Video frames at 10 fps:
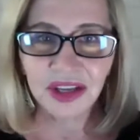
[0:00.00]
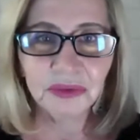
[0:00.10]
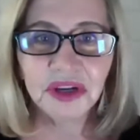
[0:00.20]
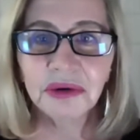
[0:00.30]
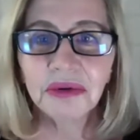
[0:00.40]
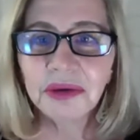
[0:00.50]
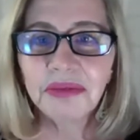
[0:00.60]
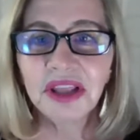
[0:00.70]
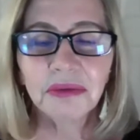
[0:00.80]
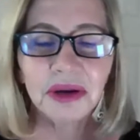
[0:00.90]
We don't want to be
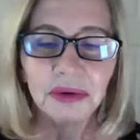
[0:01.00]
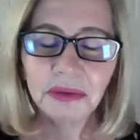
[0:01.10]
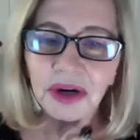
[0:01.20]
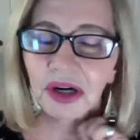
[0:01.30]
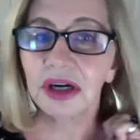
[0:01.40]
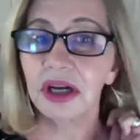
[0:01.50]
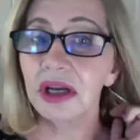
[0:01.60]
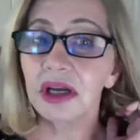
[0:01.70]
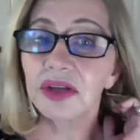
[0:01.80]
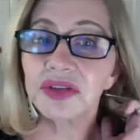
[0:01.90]
the way we were.
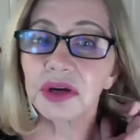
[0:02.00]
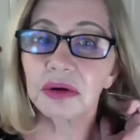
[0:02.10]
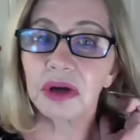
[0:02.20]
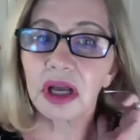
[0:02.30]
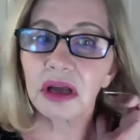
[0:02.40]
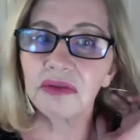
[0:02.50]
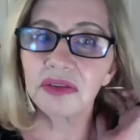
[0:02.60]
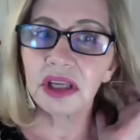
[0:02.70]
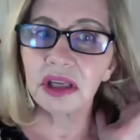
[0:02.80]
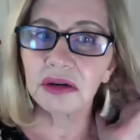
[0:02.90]
So
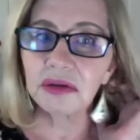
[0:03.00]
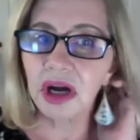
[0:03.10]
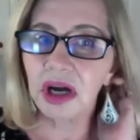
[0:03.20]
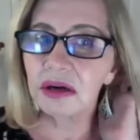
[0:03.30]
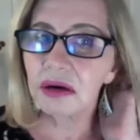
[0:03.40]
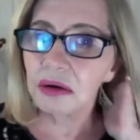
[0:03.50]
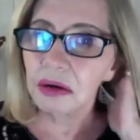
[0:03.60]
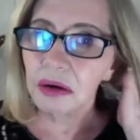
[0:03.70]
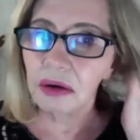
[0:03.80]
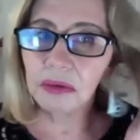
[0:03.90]
Vicky and Ron
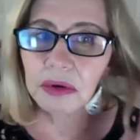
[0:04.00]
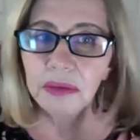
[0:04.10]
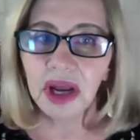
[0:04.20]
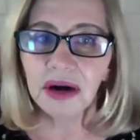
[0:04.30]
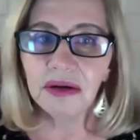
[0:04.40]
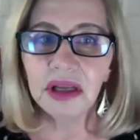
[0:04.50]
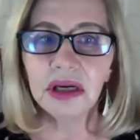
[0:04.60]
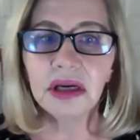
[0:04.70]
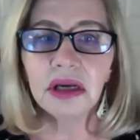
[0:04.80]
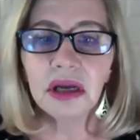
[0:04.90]
were
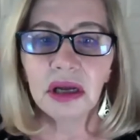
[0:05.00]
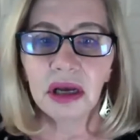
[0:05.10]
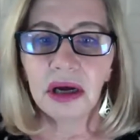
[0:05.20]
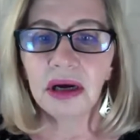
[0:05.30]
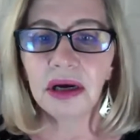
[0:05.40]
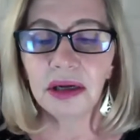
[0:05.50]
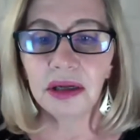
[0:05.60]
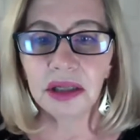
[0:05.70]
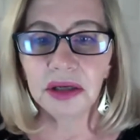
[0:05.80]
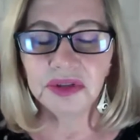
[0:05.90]
married.
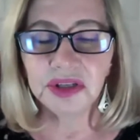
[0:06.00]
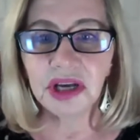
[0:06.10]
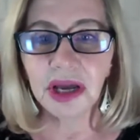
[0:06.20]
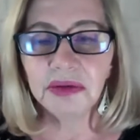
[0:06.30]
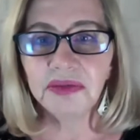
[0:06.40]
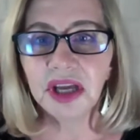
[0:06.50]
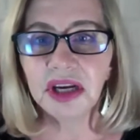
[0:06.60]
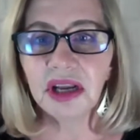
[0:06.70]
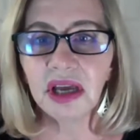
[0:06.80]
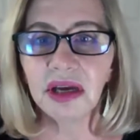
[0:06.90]
It was a time of
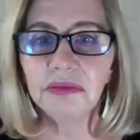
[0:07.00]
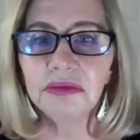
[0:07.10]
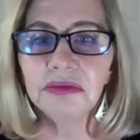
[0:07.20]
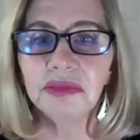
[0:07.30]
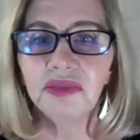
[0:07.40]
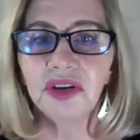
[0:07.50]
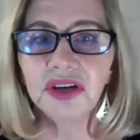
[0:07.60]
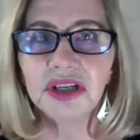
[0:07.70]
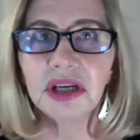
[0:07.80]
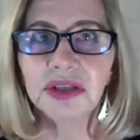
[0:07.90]
Vietnam, very
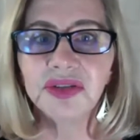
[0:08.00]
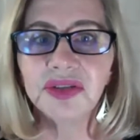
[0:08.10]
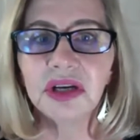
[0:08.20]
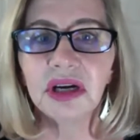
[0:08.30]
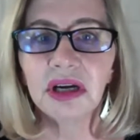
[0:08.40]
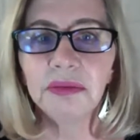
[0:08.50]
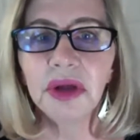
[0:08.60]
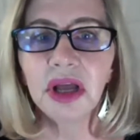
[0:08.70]
tense time.